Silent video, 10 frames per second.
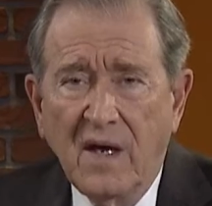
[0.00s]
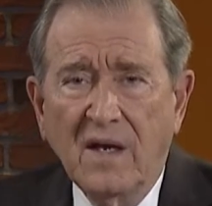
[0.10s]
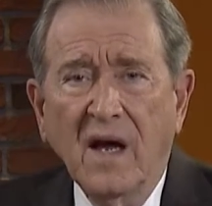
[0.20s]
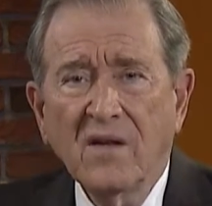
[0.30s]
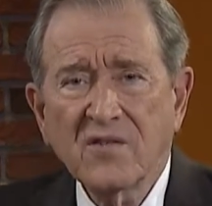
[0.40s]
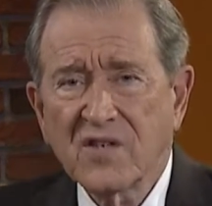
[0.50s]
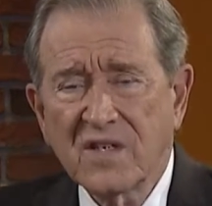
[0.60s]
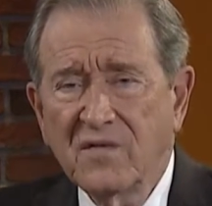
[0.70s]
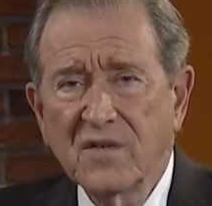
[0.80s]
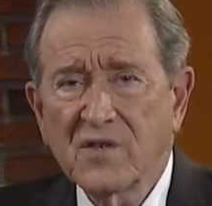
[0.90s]
Now, there's a
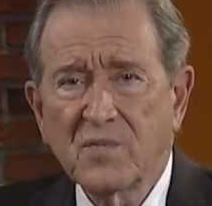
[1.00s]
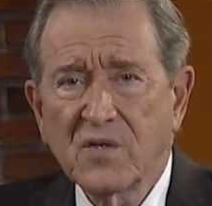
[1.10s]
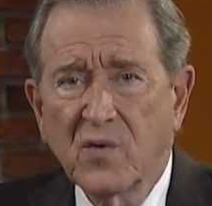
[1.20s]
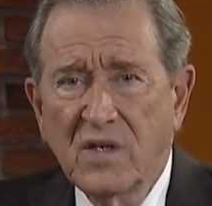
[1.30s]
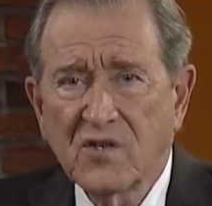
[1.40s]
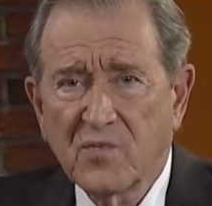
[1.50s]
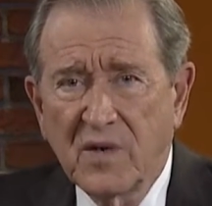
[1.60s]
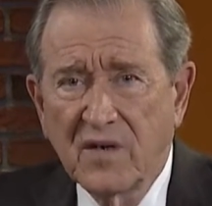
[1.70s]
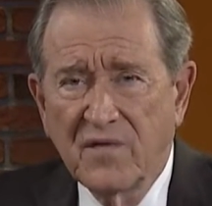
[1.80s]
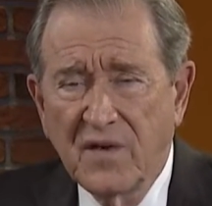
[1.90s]
difference between the
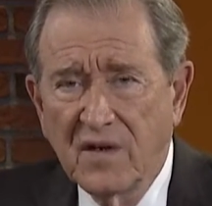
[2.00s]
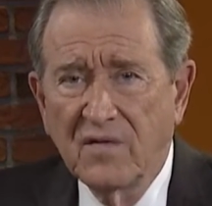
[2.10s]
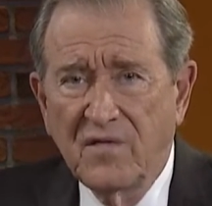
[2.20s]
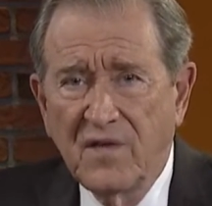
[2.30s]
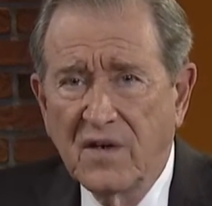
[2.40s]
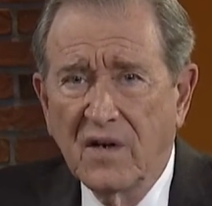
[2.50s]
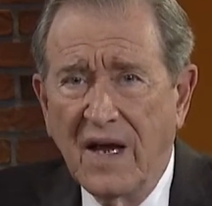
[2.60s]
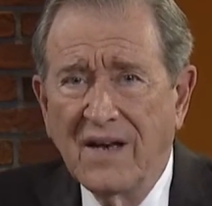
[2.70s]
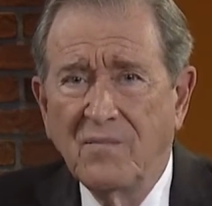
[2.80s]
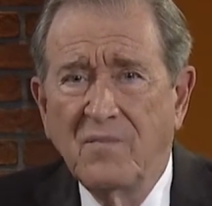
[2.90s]
spirit of fear and fear
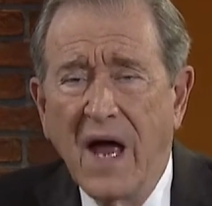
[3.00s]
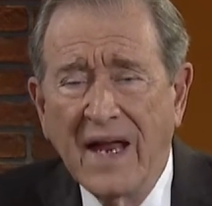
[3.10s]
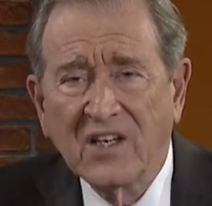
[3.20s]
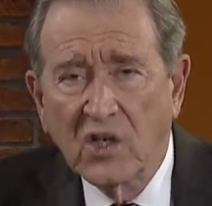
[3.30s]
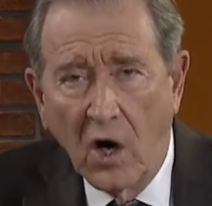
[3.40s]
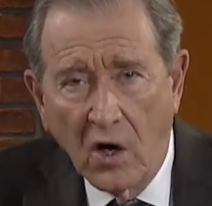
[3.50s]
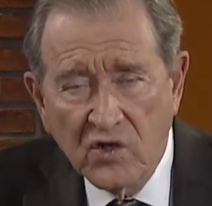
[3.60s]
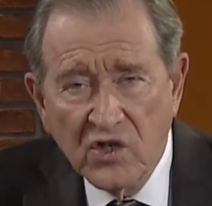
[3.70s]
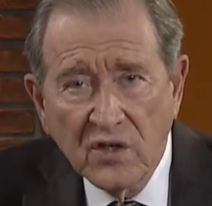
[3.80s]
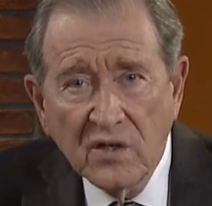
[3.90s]
and, and
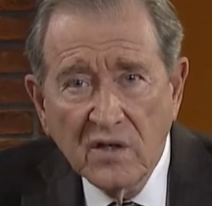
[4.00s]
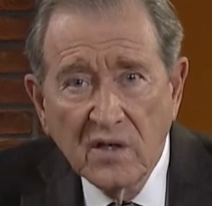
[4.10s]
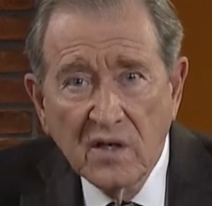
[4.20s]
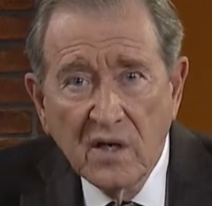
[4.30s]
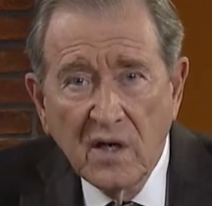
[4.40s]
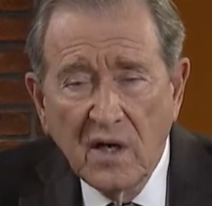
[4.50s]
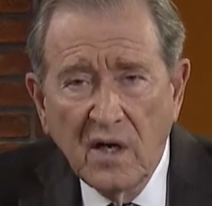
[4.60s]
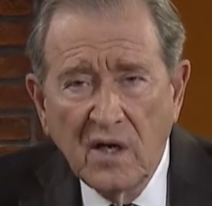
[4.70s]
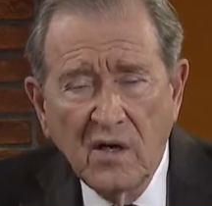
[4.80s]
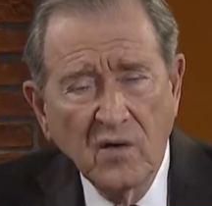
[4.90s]
caution.
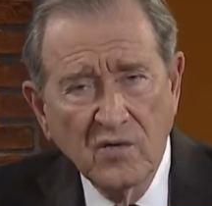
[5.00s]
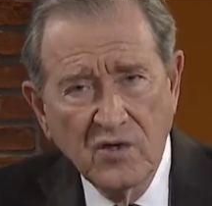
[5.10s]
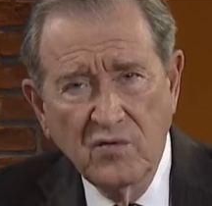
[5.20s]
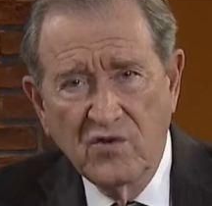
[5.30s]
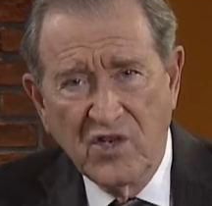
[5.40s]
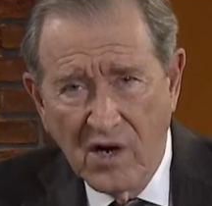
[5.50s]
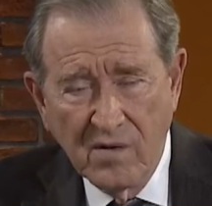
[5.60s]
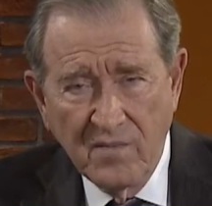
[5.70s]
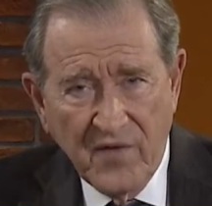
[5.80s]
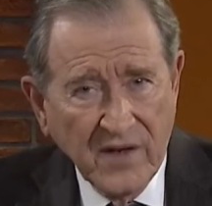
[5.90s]
You don't do
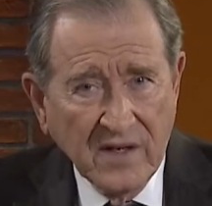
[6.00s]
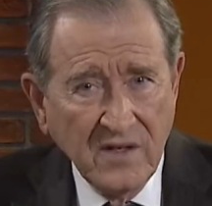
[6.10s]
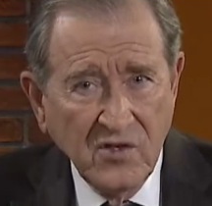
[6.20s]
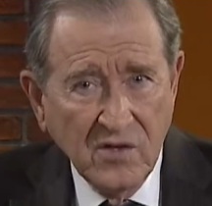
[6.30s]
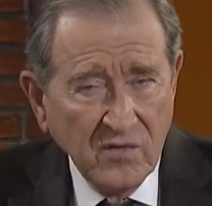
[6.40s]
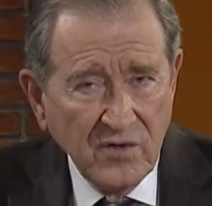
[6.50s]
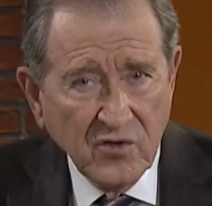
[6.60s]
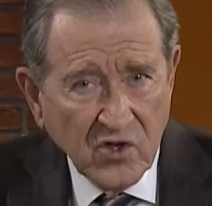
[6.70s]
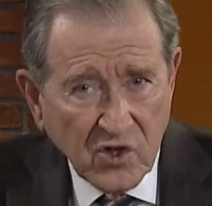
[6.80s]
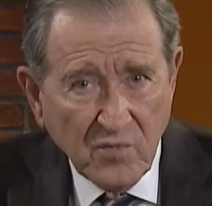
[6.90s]
dumb things. You don't do
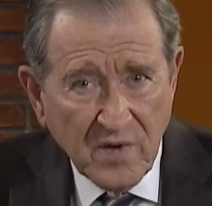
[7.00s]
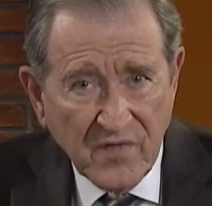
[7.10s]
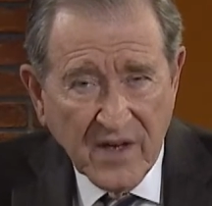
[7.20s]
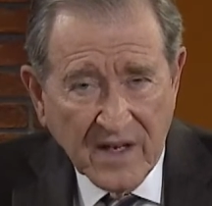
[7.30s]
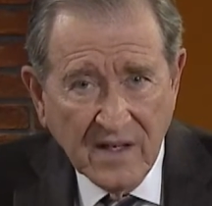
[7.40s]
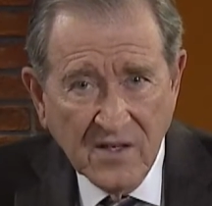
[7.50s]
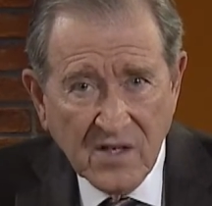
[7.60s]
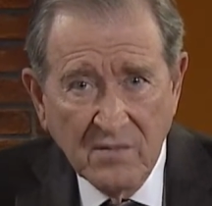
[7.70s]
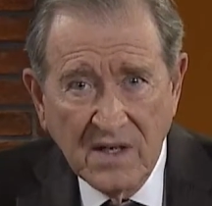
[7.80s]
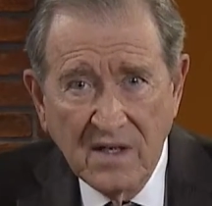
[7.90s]
stupid things.
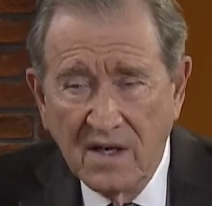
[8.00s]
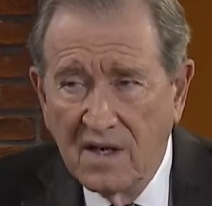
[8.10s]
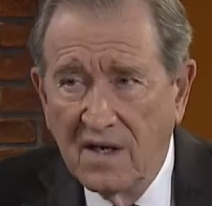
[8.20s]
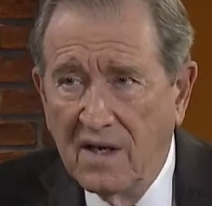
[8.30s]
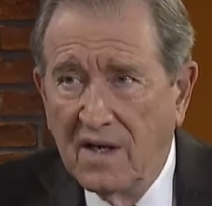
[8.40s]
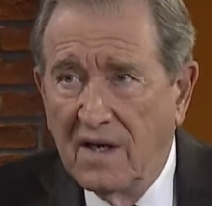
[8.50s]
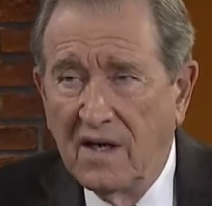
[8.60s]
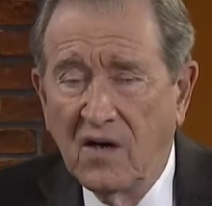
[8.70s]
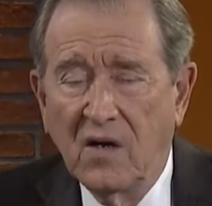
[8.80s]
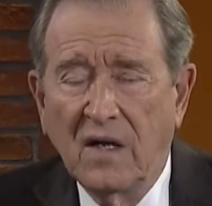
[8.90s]
I mean,
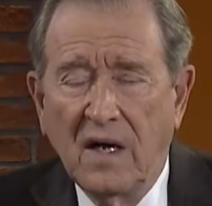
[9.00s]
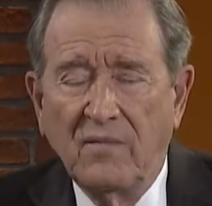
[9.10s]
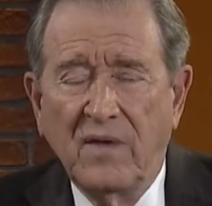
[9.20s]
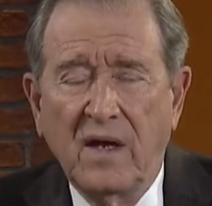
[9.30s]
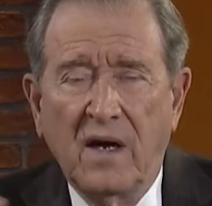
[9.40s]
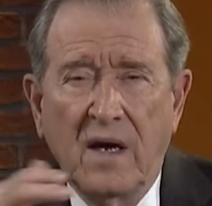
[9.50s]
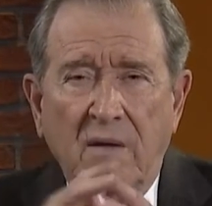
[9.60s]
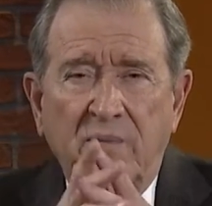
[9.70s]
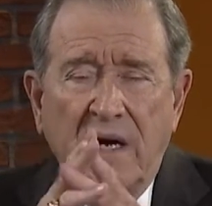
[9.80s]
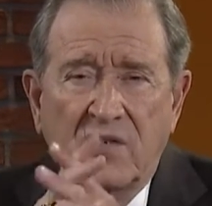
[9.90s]
you know, I
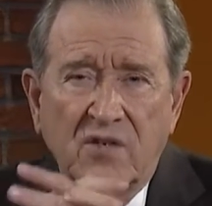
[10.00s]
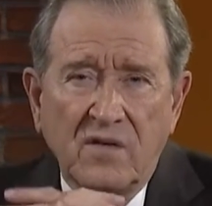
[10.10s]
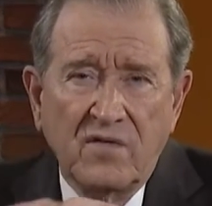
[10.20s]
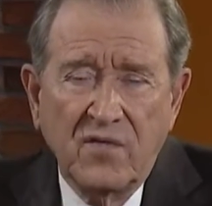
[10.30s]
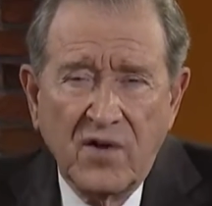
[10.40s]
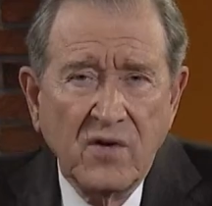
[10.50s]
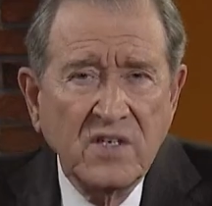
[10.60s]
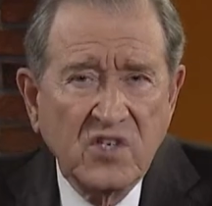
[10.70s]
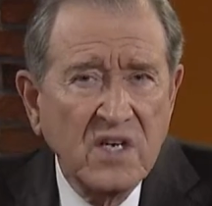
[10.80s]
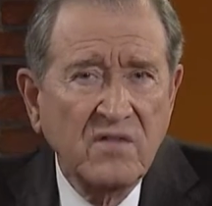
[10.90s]
pastored for
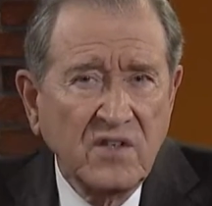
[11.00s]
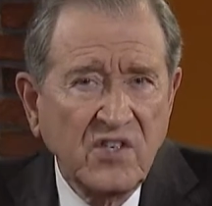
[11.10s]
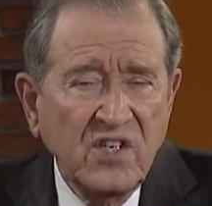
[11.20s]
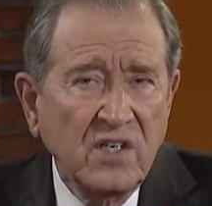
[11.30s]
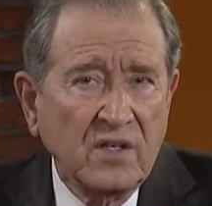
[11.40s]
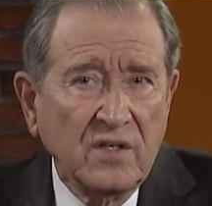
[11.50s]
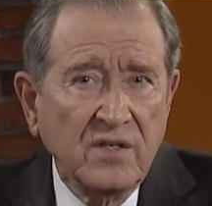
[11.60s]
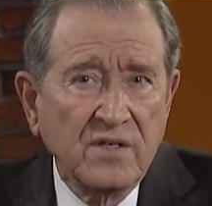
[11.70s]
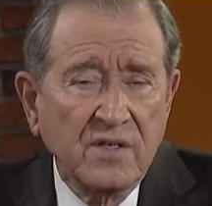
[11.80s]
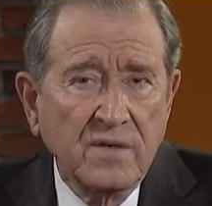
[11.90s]
37 years.